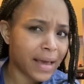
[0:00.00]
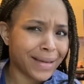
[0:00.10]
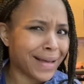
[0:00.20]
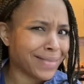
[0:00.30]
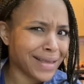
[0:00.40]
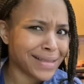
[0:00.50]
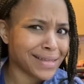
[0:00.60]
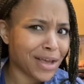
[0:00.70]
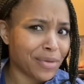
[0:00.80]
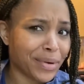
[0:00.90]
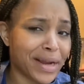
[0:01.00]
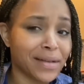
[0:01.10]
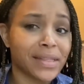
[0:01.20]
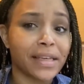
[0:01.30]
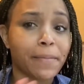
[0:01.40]
I think that's how you
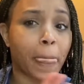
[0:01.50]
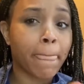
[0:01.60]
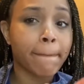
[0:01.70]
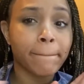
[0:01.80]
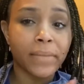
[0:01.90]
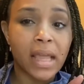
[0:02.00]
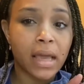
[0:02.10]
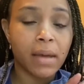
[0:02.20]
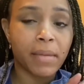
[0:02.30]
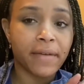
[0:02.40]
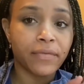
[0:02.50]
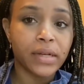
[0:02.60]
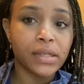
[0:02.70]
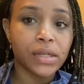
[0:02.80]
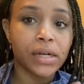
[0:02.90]
pronounce it, in my
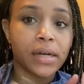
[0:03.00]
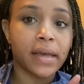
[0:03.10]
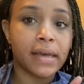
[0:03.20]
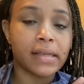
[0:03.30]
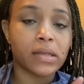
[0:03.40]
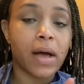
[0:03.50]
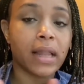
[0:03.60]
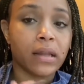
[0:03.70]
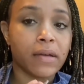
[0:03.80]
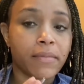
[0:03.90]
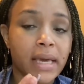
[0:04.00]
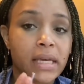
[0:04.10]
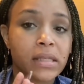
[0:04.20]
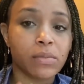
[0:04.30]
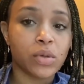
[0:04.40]
freezer. And so I love
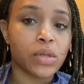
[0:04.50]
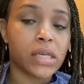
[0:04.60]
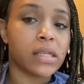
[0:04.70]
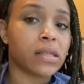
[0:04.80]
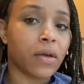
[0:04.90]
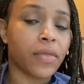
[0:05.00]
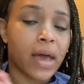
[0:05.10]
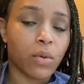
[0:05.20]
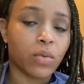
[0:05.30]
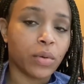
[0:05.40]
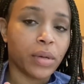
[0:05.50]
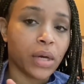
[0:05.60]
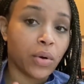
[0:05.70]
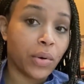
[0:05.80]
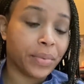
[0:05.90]
making smoothies, so that will be
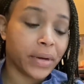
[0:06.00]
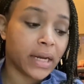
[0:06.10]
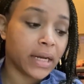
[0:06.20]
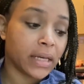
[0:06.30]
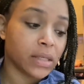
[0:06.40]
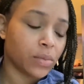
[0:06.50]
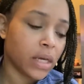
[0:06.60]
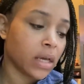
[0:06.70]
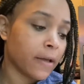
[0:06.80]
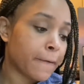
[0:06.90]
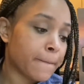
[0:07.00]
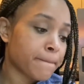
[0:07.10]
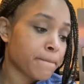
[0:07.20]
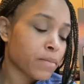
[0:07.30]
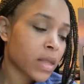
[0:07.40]
incorporated next week.
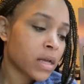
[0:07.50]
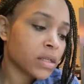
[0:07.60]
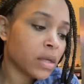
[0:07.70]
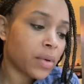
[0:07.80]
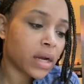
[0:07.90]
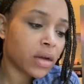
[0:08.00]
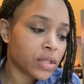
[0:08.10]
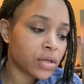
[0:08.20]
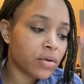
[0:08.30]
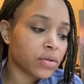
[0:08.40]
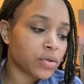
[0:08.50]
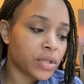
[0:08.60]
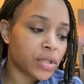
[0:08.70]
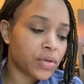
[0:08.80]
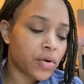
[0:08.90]
So when I go grocery
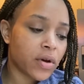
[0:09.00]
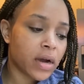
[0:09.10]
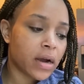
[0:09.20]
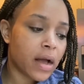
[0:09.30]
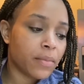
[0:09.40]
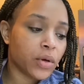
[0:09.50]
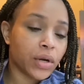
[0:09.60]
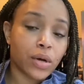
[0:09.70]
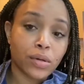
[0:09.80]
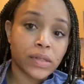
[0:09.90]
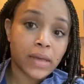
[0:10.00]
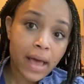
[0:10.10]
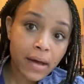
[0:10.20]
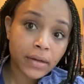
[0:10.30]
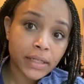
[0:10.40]
store, I'm gonna go to
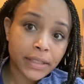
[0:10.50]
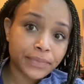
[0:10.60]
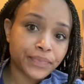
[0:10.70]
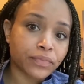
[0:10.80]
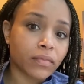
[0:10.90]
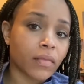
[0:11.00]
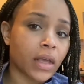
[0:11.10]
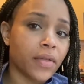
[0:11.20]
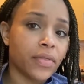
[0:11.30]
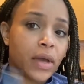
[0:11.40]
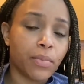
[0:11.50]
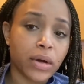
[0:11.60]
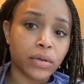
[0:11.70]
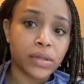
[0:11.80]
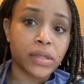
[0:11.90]
Aldi. Their
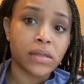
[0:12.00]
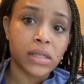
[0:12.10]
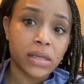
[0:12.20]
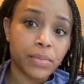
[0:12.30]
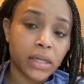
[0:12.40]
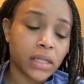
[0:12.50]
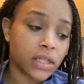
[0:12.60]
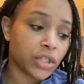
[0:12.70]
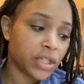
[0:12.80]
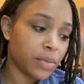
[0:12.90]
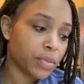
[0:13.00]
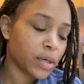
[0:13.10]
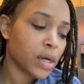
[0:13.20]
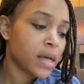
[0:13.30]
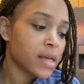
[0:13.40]
produce is typically
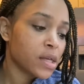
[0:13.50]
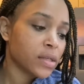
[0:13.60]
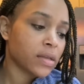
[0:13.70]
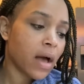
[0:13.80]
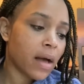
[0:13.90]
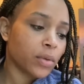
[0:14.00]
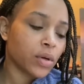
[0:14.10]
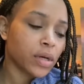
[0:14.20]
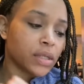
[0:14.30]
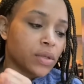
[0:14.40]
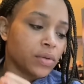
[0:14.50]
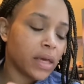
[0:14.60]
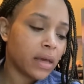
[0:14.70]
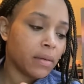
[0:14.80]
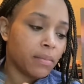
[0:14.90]
cheaper. So I'm going to
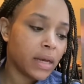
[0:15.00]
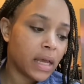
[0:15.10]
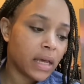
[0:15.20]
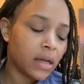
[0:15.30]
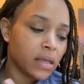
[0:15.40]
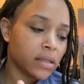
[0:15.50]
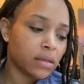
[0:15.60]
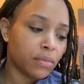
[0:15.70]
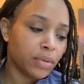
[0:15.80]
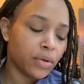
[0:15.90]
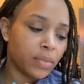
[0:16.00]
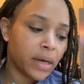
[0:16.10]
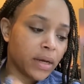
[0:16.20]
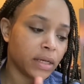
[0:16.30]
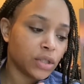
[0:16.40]
get bananas,
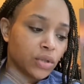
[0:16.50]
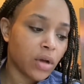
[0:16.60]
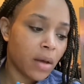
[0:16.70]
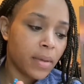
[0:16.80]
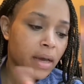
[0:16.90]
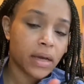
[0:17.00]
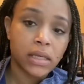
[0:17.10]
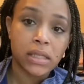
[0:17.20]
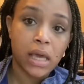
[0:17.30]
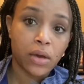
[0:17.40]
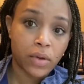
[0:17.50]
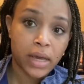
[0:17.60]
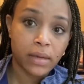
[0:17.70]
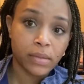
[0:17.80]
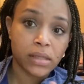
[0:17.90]
blueberries, strawberries, and
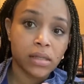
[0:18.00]
grapes.